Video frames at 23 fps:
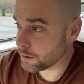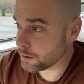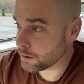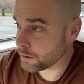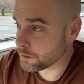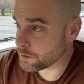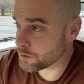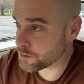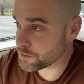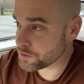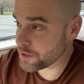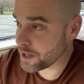
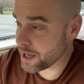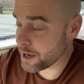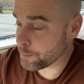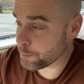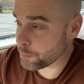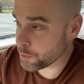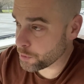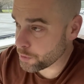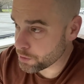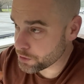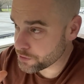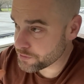just that
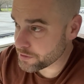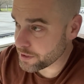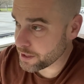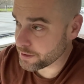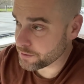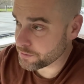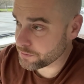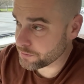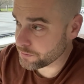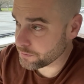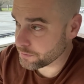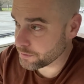
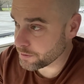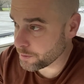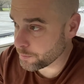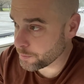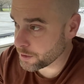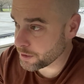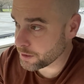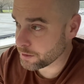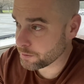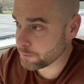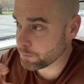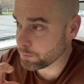process that
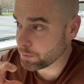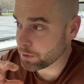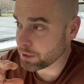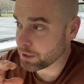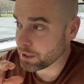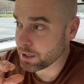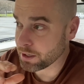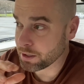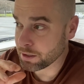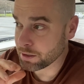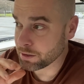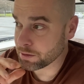we
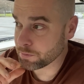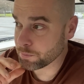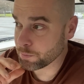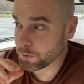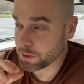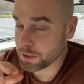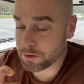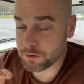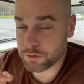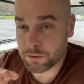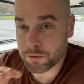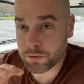
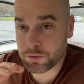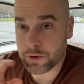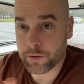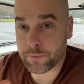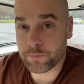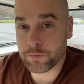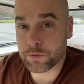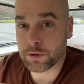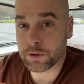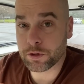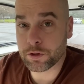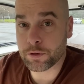can do something
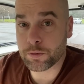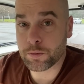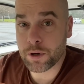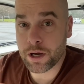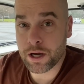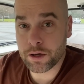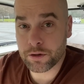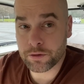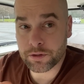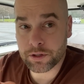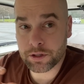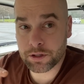for a little
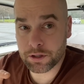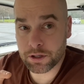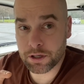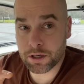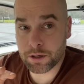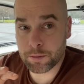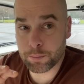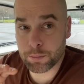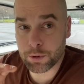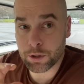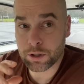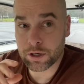while and then kind
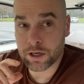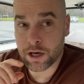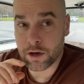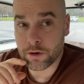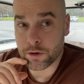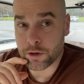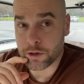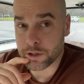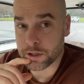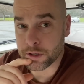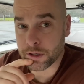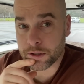of burn out
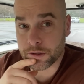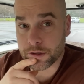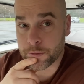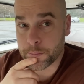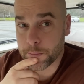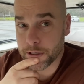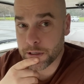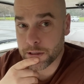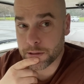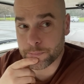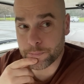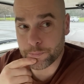on it a little
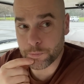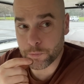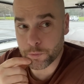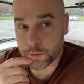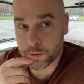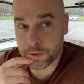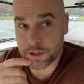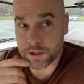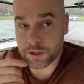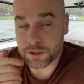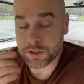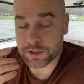bit, or
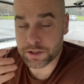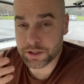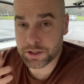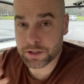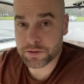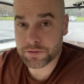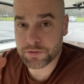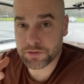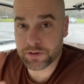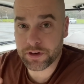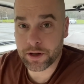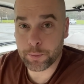you need to
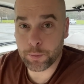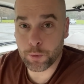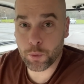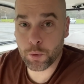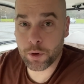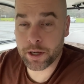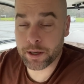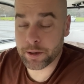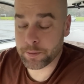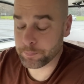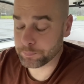step away.